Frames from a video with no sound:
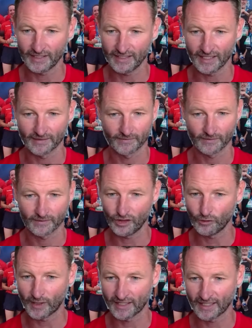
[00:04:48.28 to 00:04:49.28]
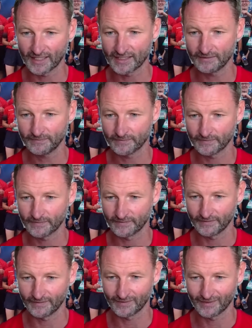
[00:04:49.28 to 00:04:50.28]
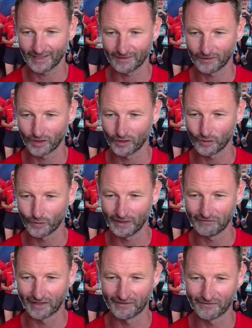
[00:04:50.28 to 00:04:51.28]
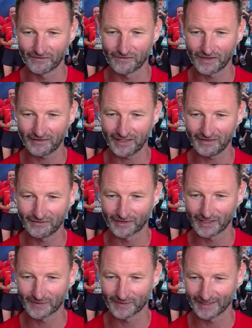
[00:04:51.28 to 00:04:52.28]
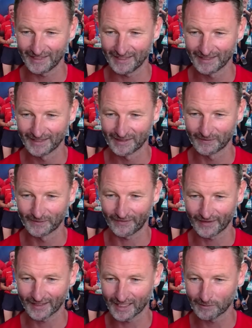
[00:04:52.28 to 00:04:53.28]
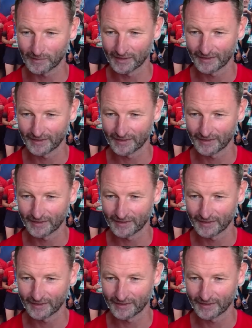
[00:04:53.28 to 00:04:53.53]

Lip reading: yeah, Honeybourne Line, a road that we run very frequently with the club.